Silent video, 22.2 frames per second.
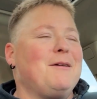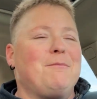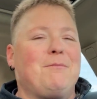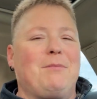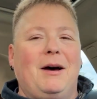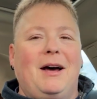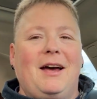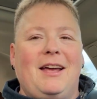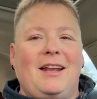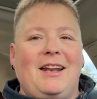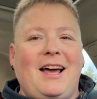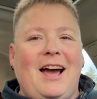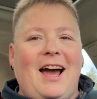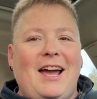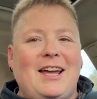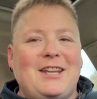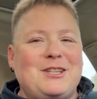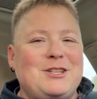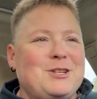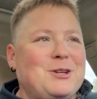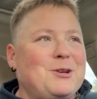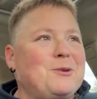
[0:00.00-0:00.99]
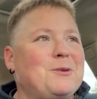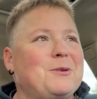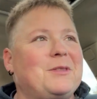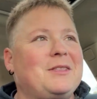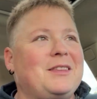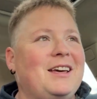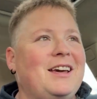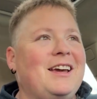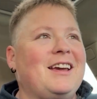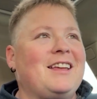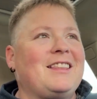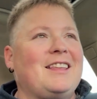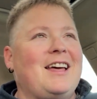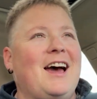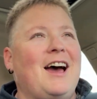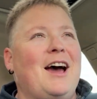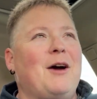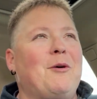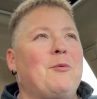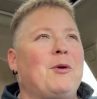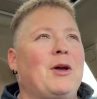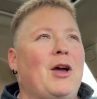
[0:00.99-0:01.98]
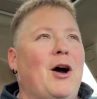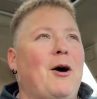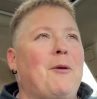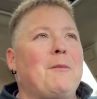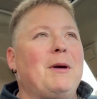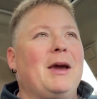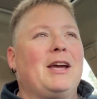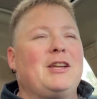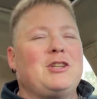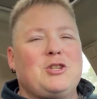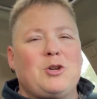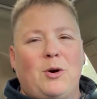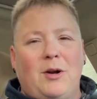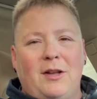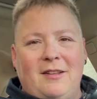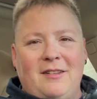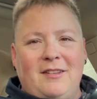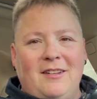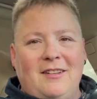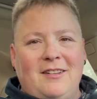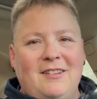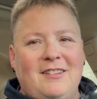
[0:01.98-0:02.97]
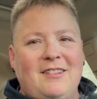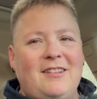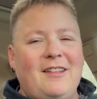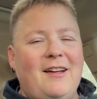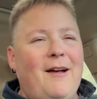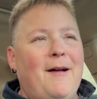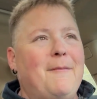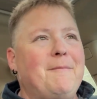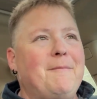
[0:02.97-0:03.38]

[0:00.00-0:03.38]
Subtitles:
but I do think that we all make choices,